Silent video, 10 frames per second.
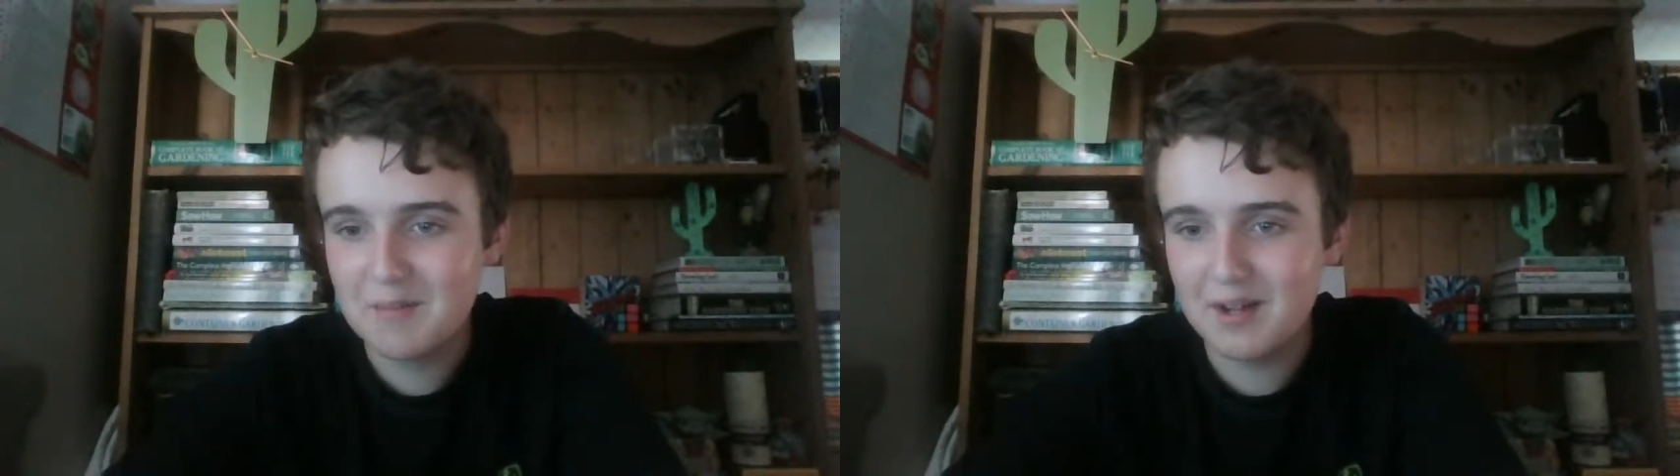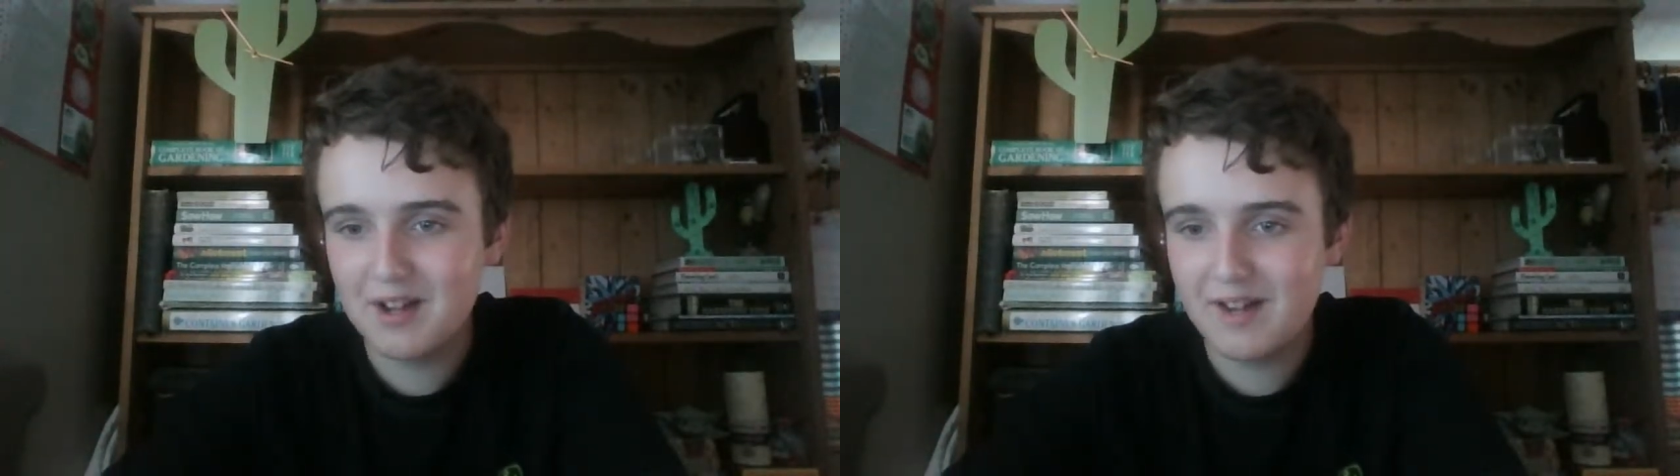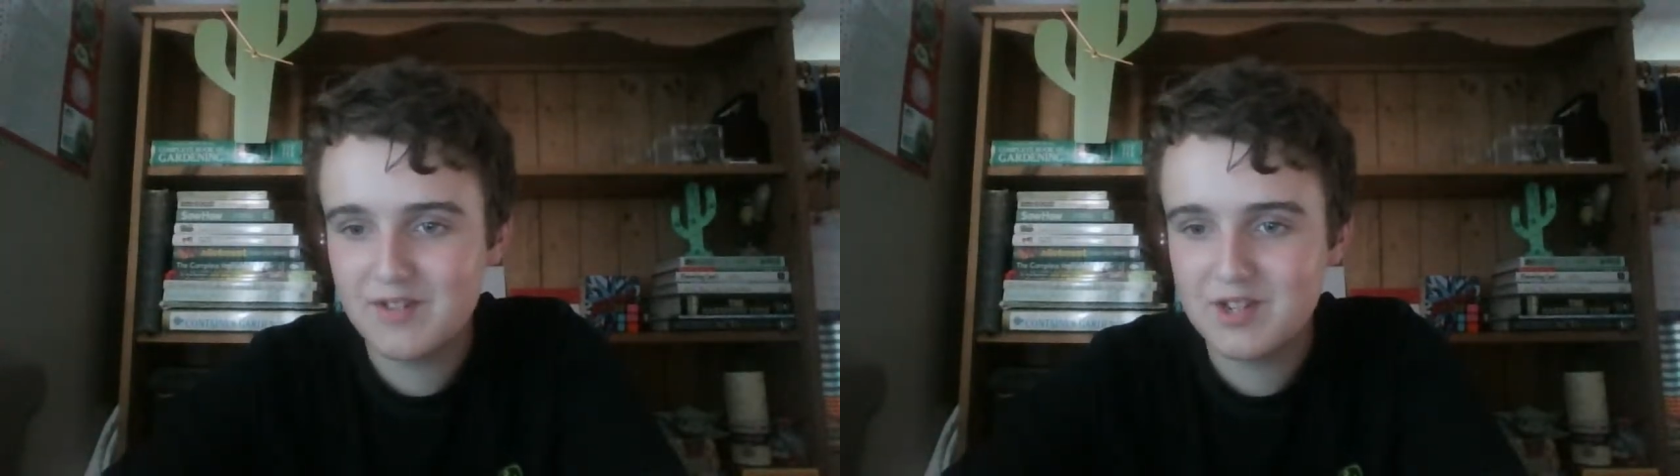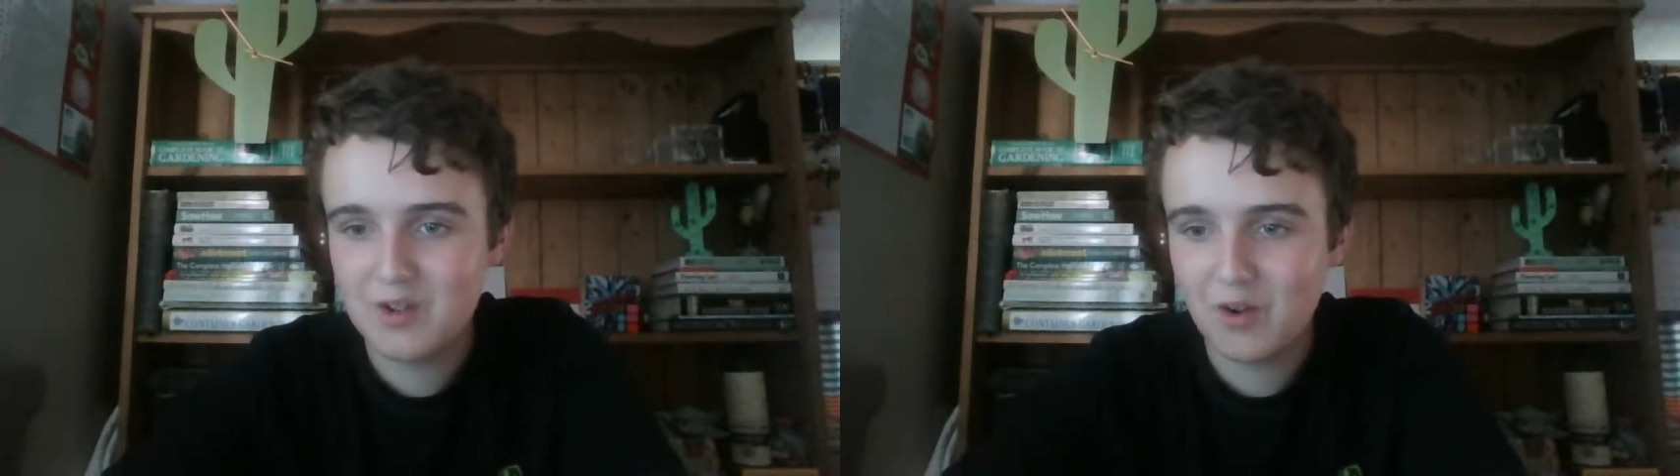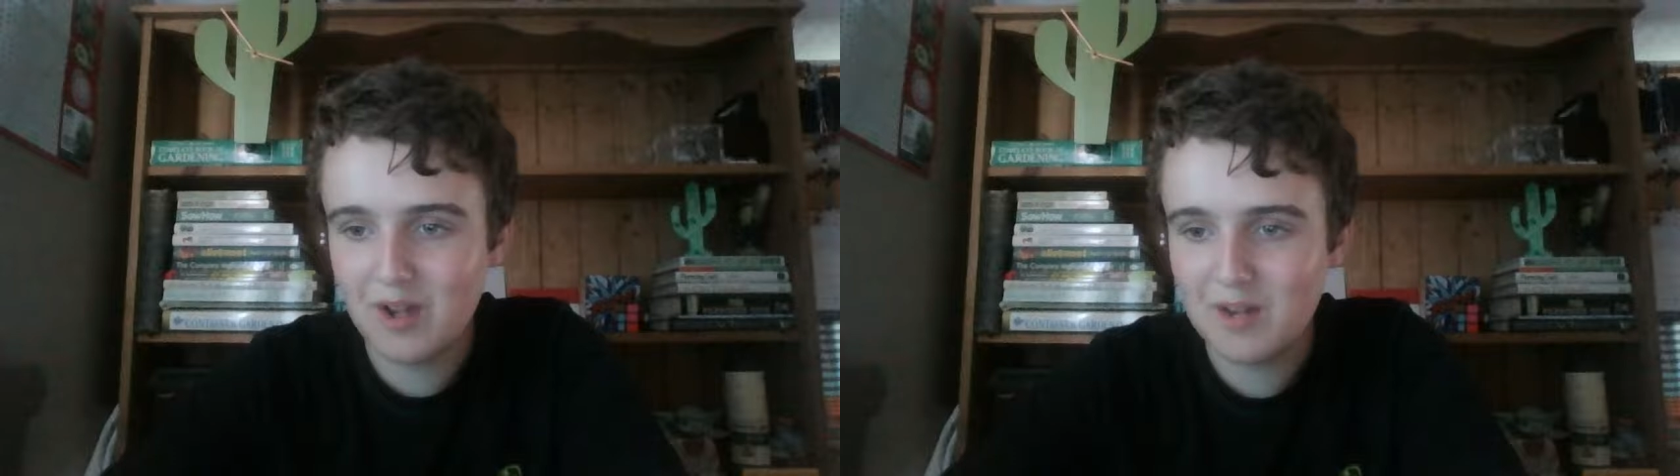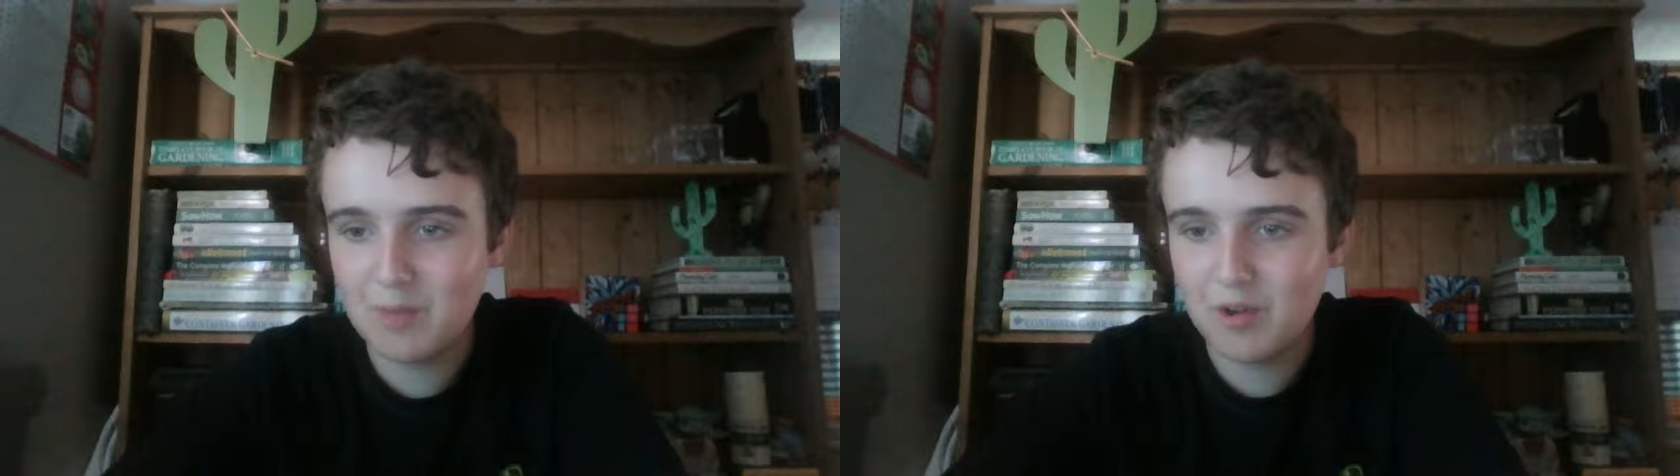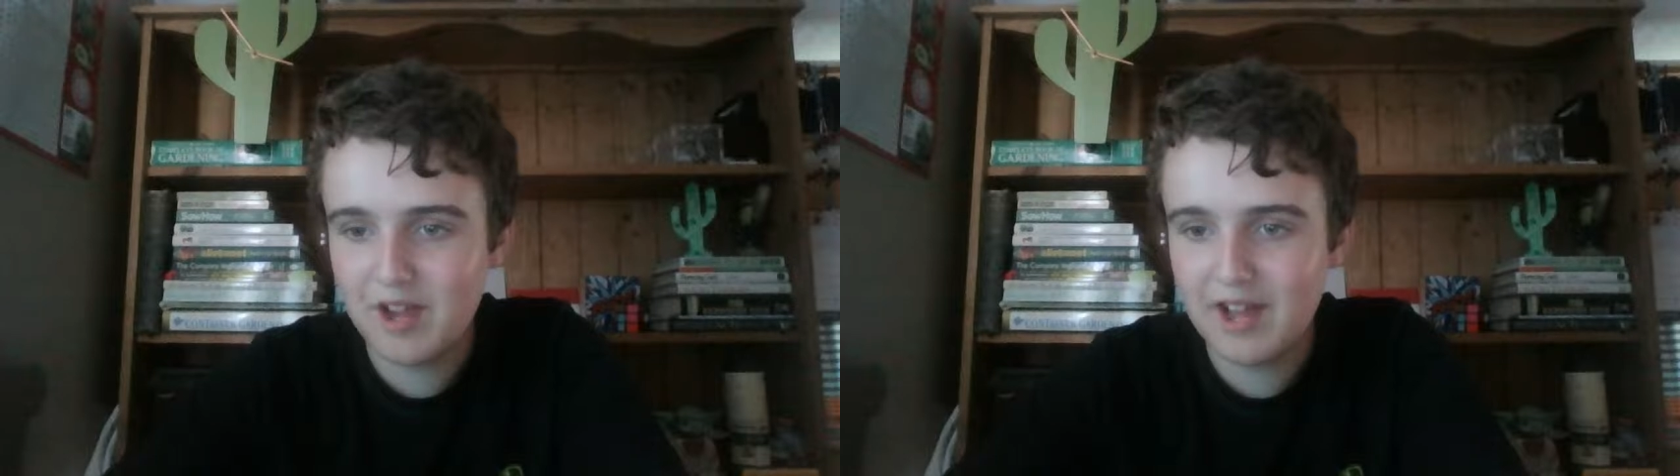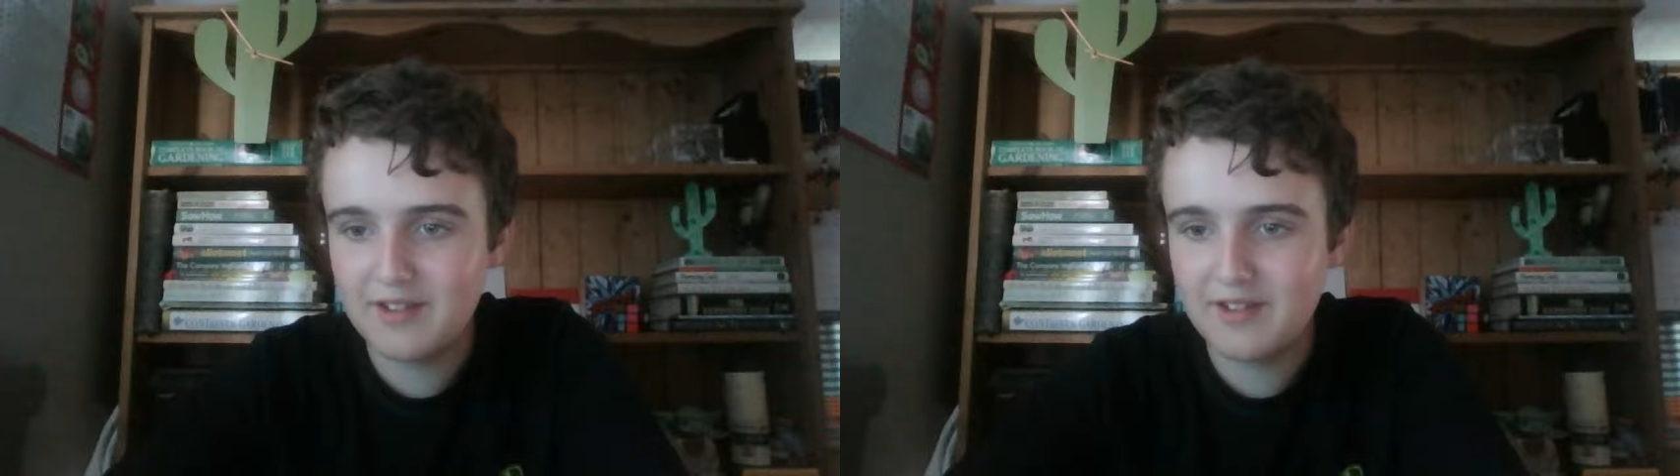but I've just not got any
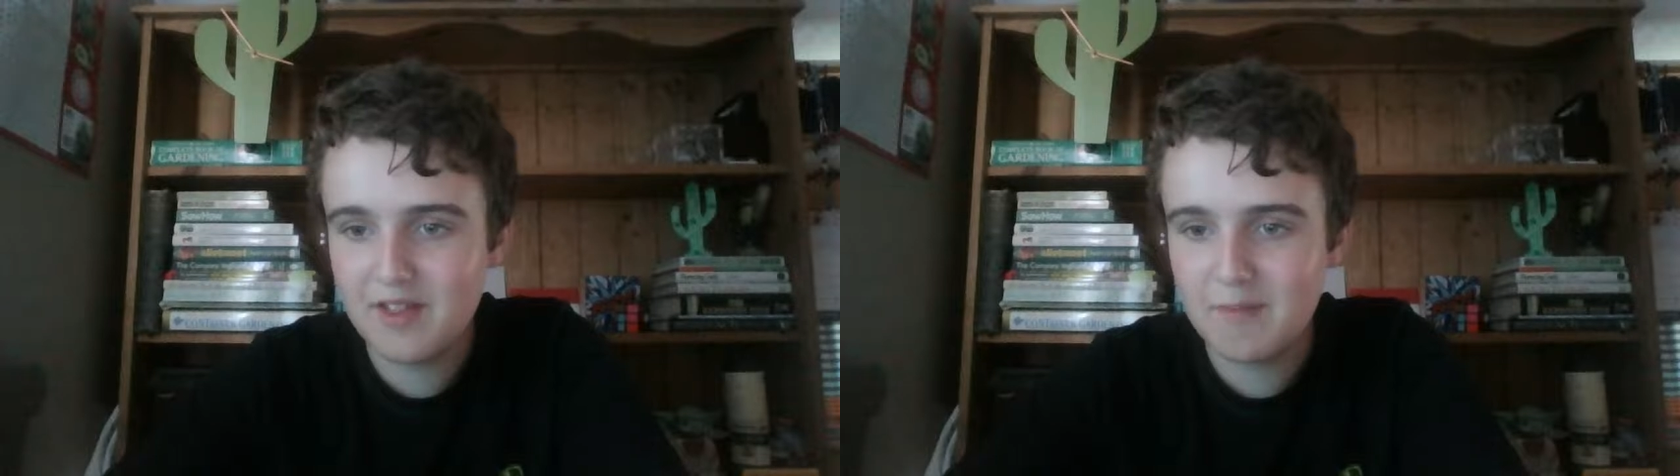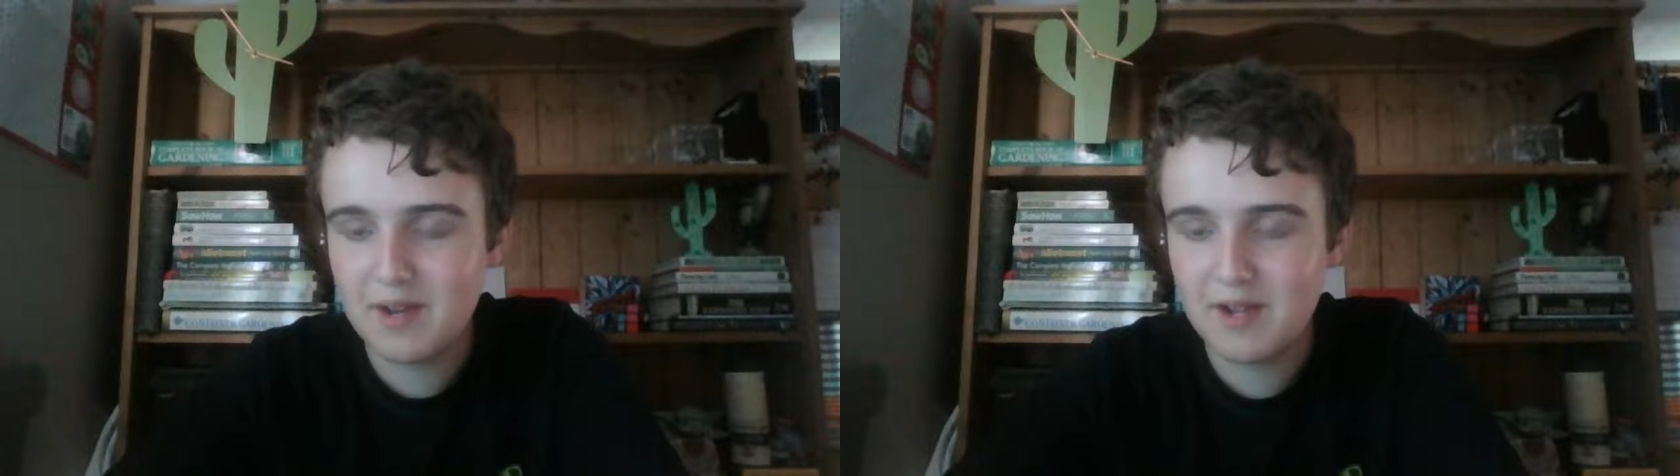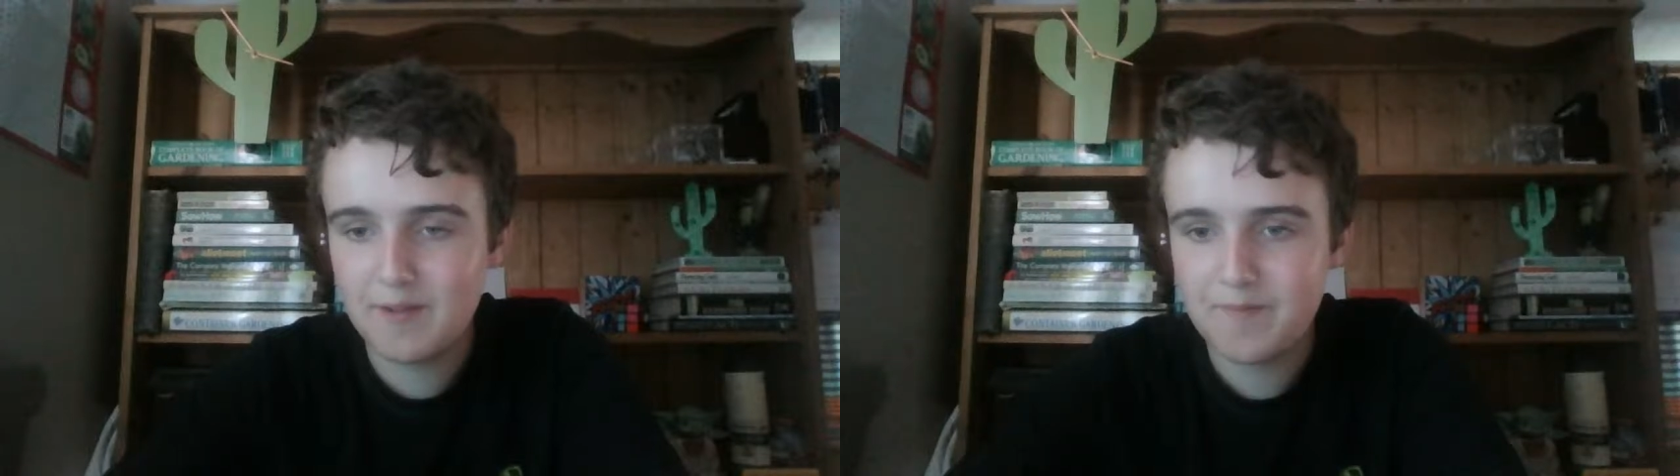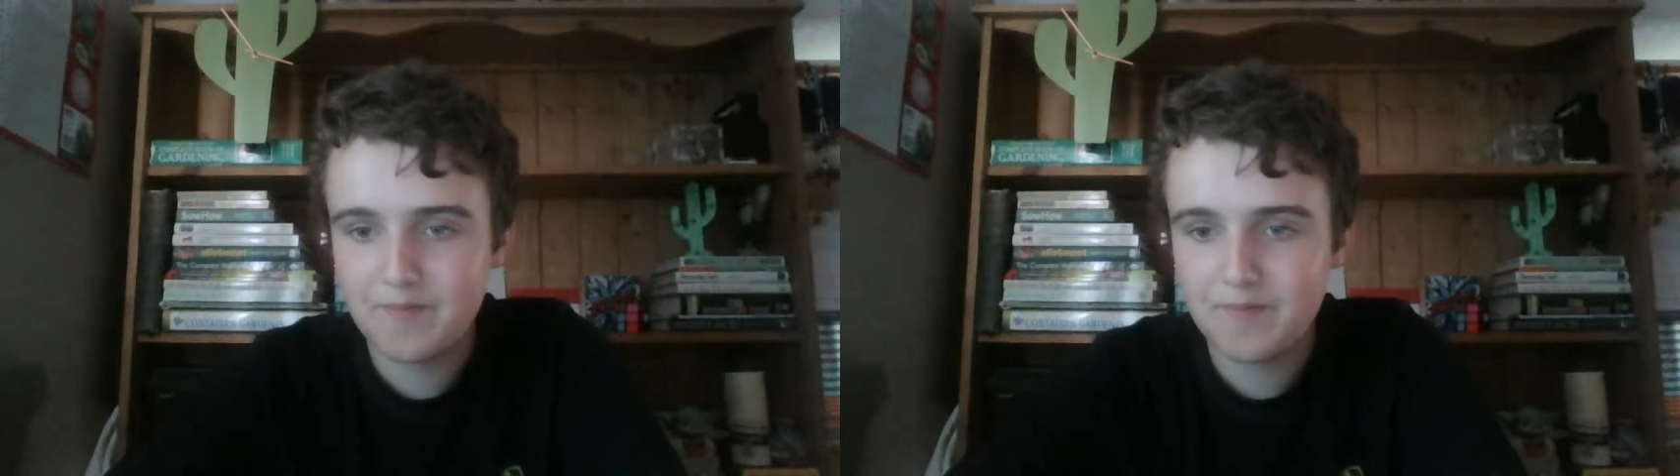broody hens at the minute,